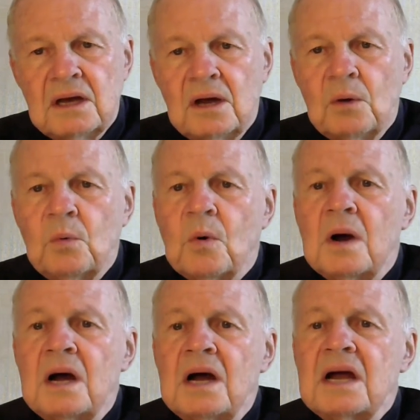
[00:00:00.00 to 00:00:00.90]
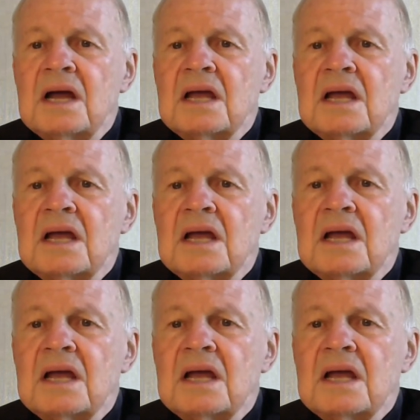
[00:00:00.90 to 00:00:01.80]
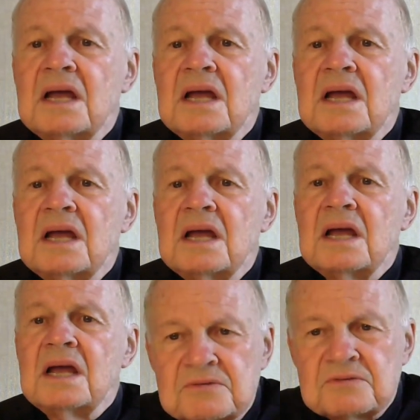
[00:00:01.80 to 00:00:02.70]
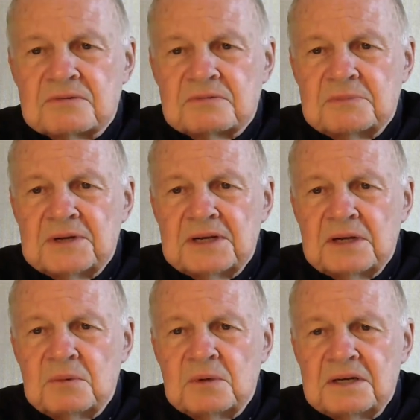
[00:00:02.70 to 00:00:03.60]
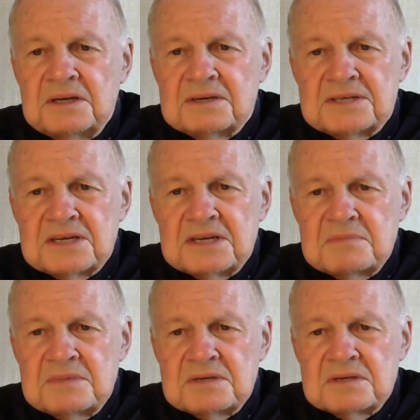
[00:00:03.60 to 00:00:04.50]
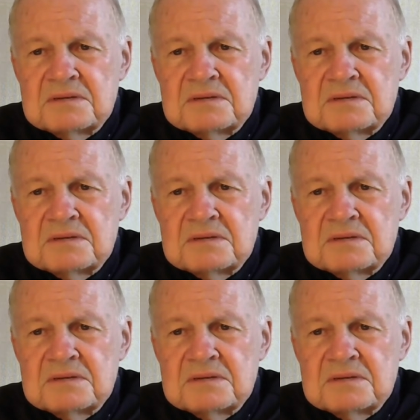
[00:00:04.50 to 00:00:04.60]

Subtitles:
Why are there wars from day one, it seems?